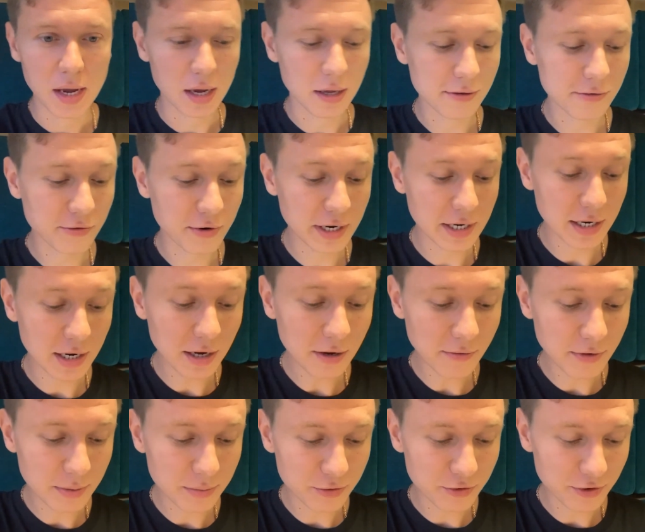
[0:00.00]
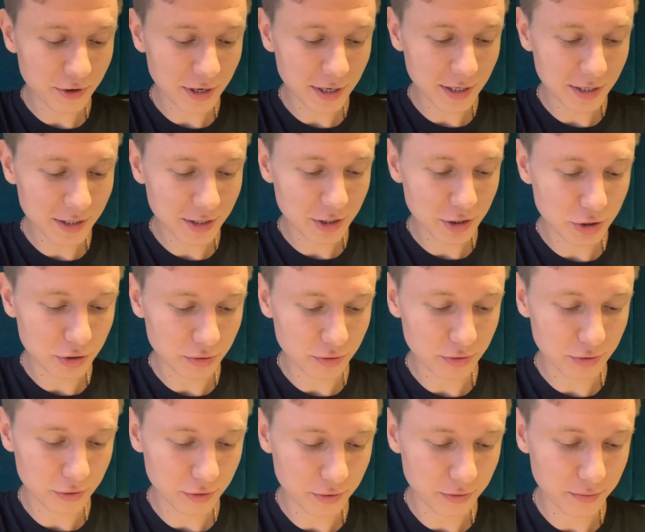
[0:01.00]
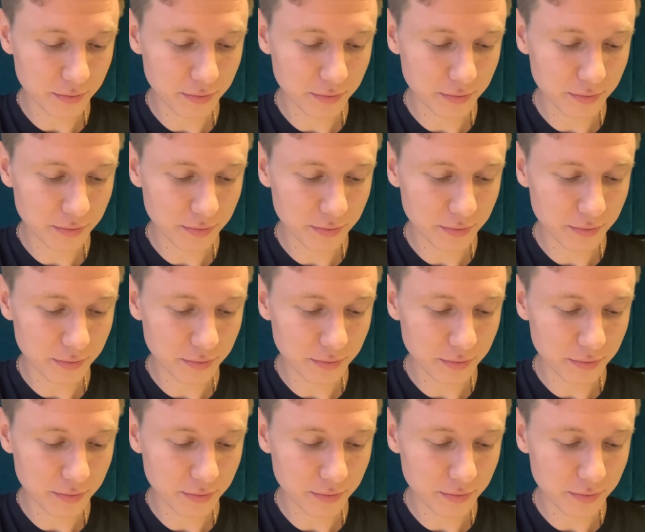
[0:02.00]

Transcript: And right now I'm trying to